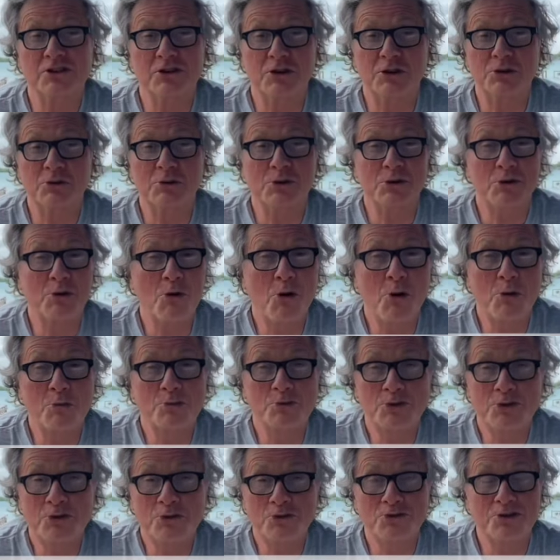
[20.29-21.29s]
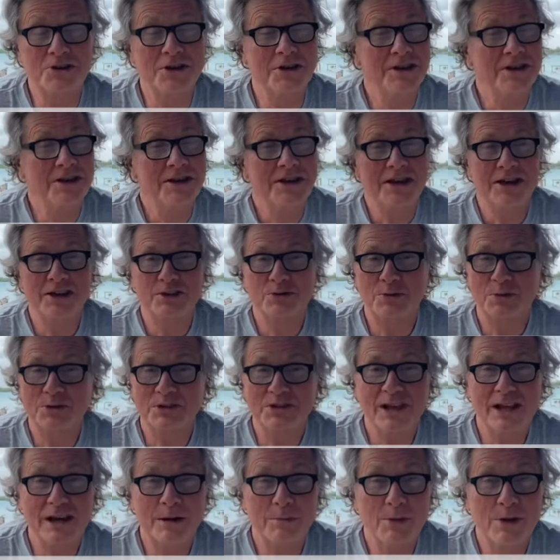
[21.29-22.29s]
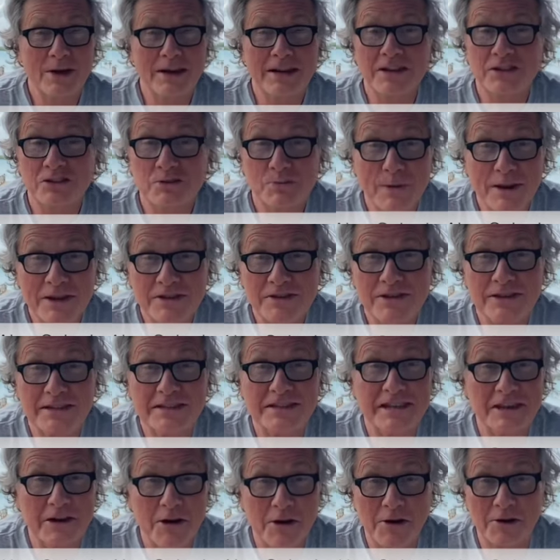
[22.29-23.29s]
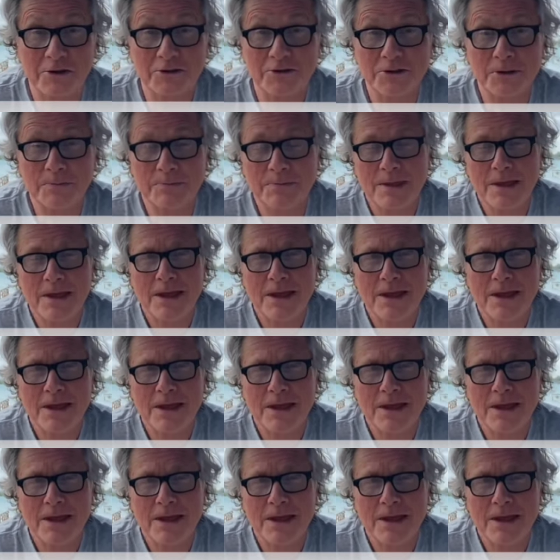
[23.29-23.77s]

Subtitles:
to you and your home church as we celebrate his blessings and ours.